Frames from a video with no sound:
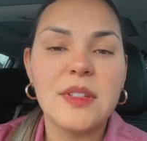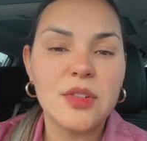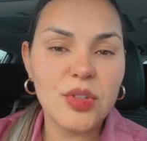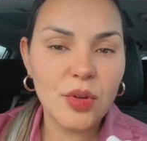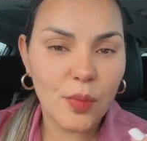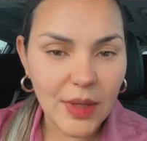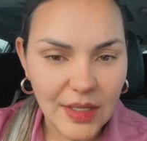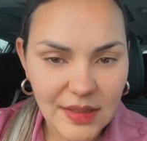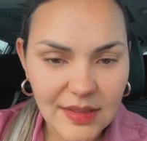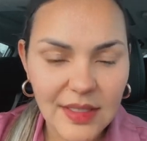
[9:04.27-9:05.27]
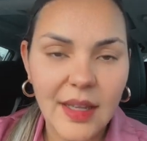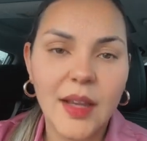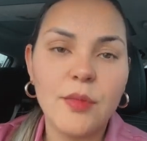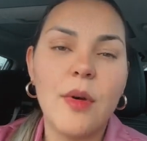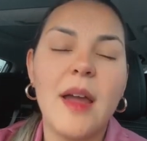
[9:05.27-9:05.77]
in 2 weeks the
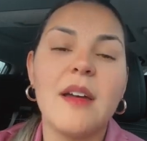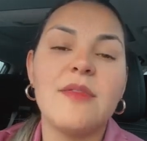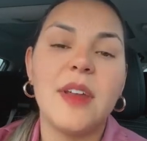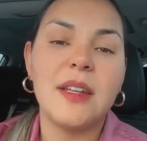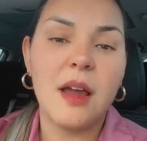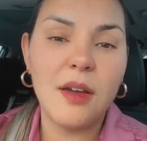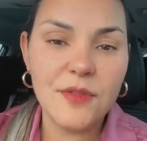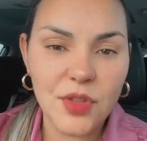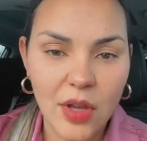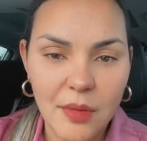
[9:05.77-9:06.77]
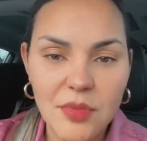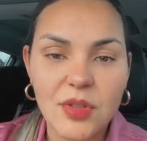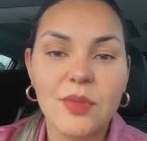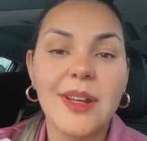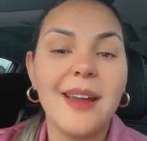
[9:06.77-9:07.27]
hair will have enough time
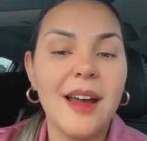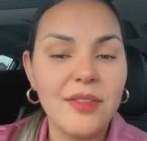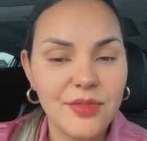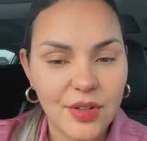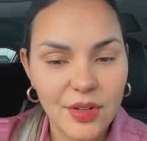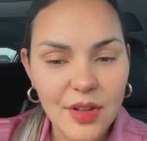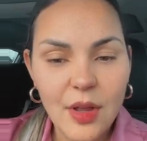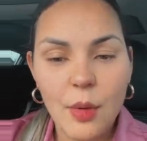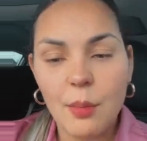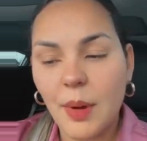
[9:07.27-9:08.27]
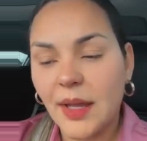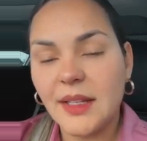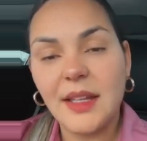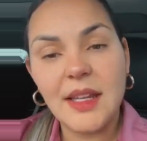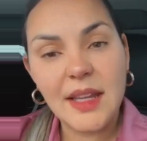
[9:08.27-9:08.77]
to recover by
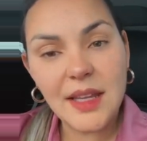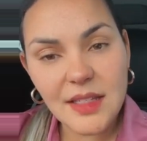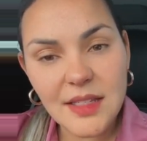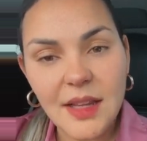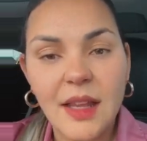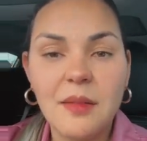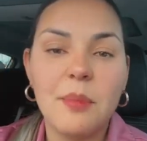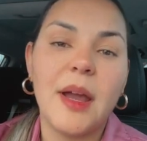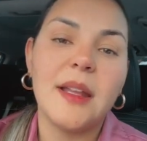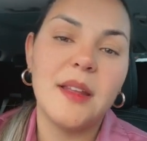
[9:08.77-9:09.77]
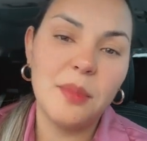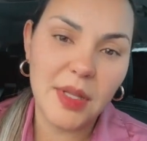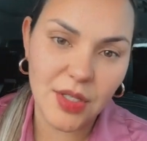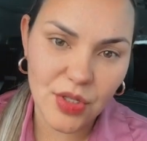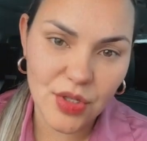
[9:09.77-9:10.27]
the heat and by the
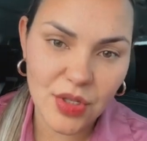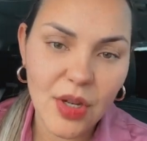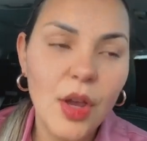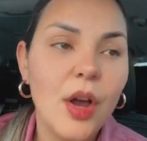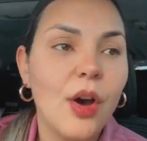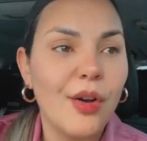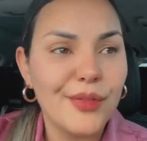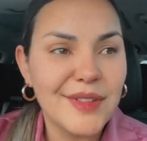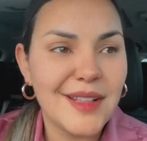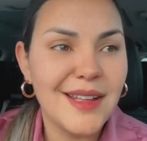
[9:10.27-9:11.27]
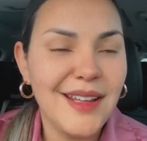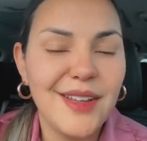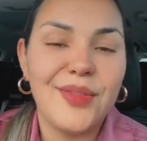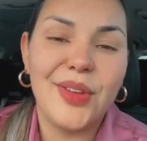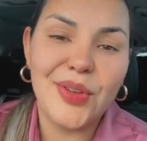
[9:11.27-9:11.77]
bleach. Obviously,
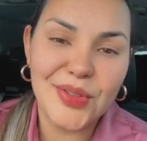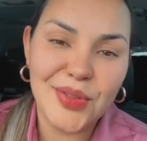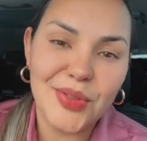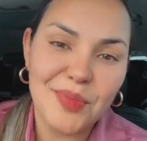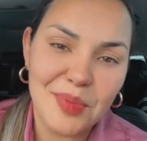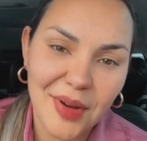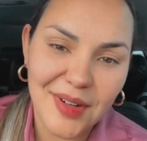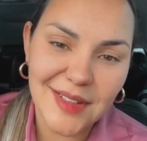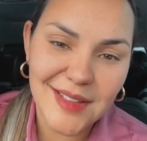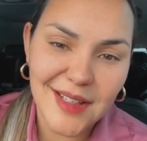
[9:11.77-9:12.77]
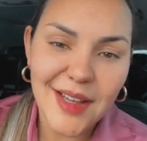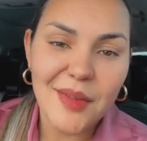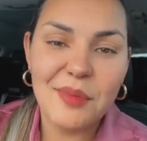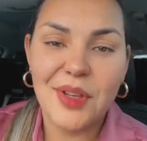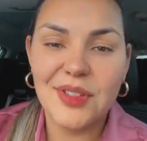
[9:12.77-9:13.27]
if you use good products,
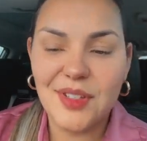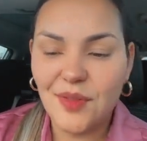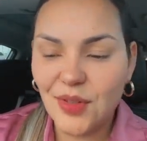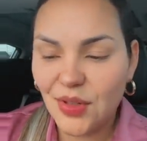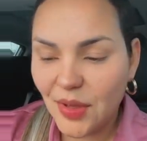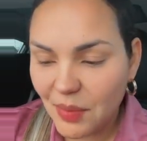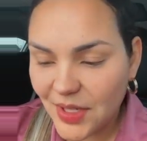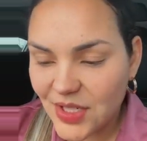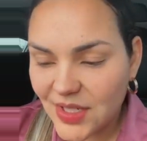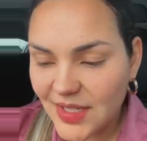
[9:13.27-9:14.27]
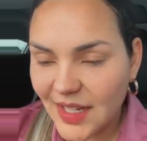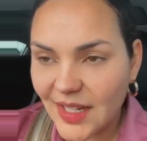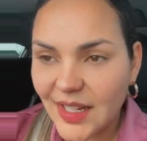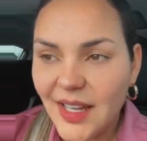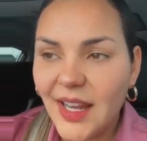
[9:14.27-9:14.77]
because if you do the bleach
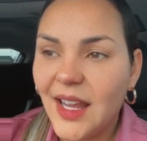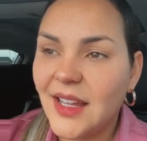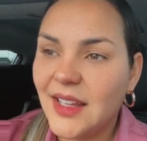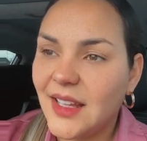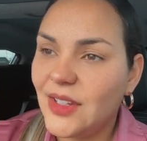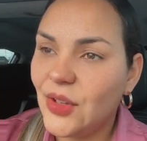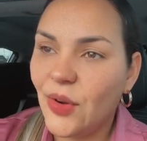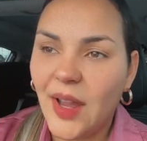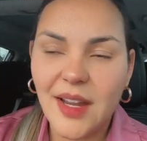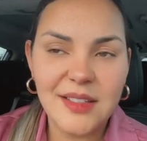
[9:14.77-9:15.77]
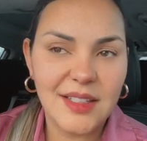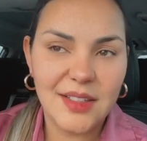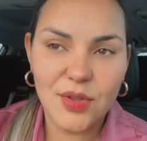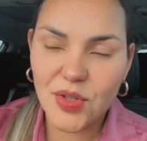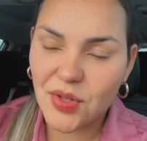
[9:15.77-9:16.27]
today and then your hair is
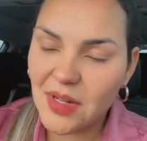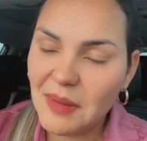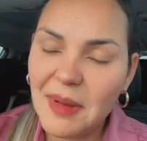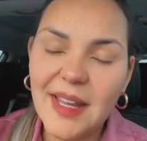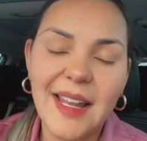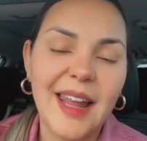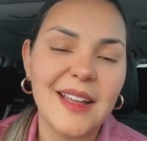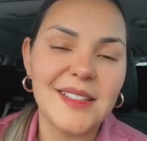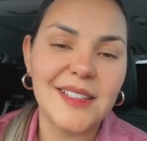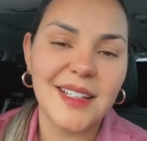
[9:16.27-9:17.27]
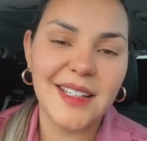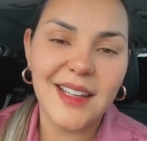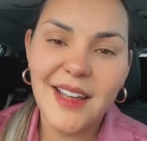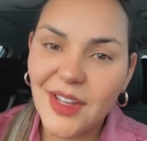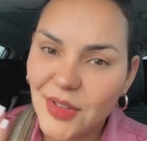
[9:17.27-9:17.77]
extremely elastic,
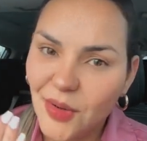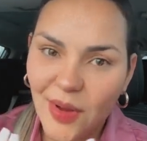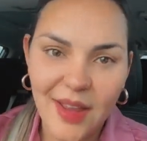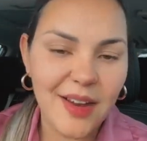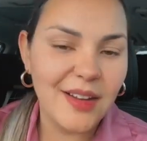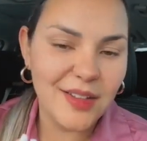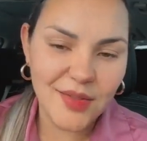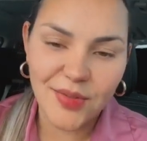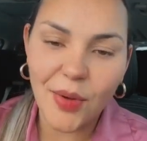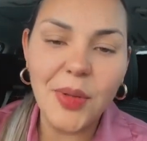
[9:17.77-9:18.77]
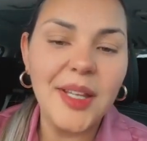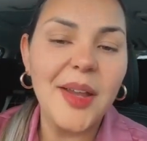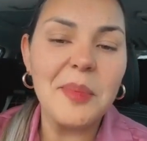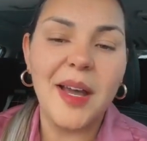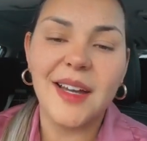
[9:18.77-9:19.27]
your hair is falling
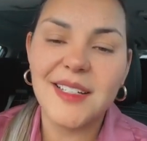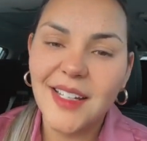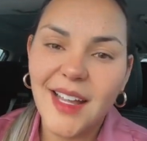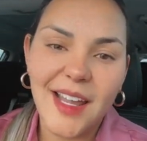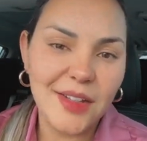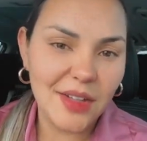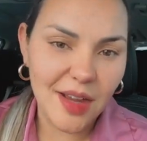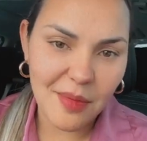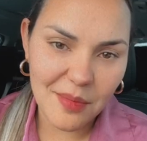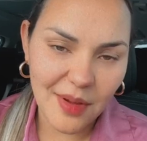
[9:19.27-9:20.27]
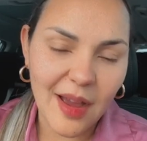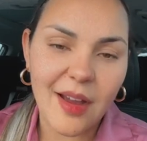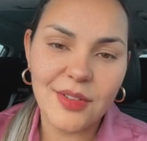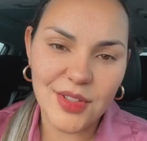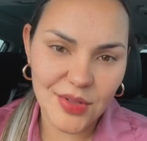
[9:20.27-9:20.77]
apart, and you come
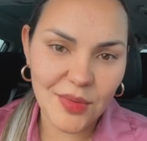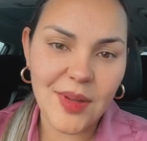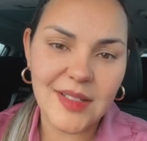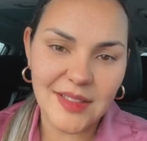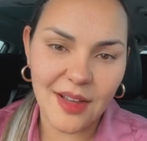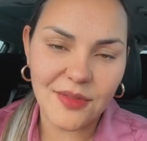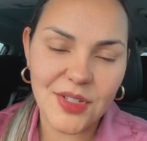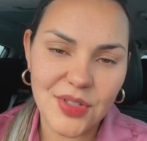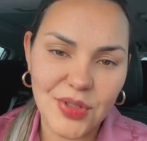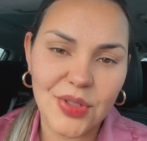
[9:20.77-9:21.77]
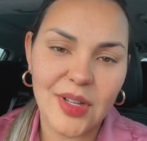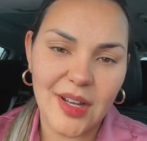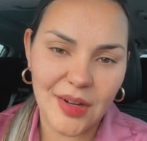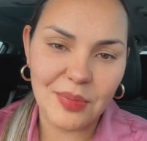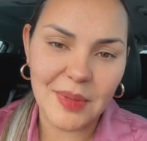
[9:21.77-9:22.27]
2 weeks after to do the
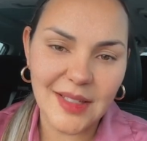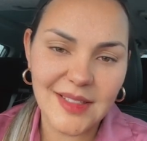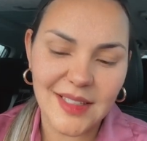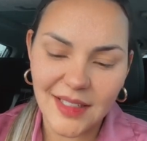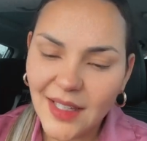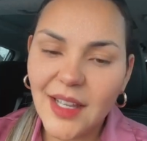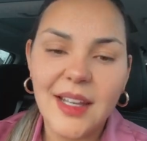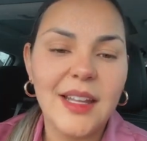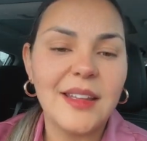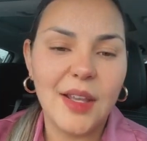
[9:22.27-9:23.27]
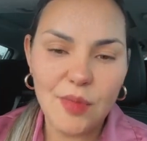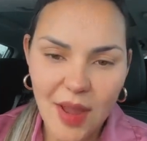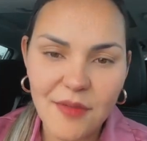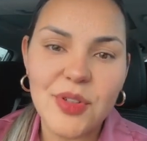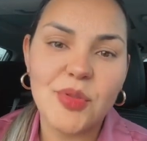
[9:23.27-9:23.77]
Nanoplasty, they will
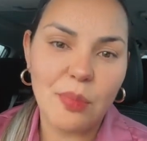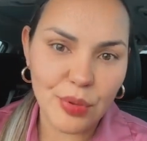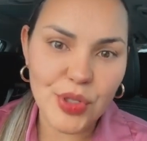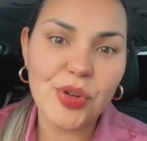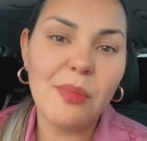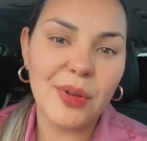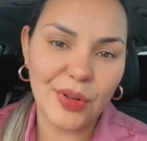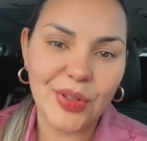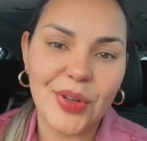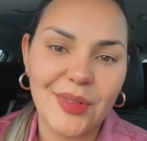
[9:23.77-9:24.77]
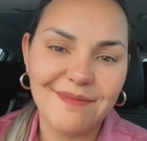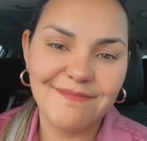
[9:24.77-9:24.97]
have to do a pre-treatment on you.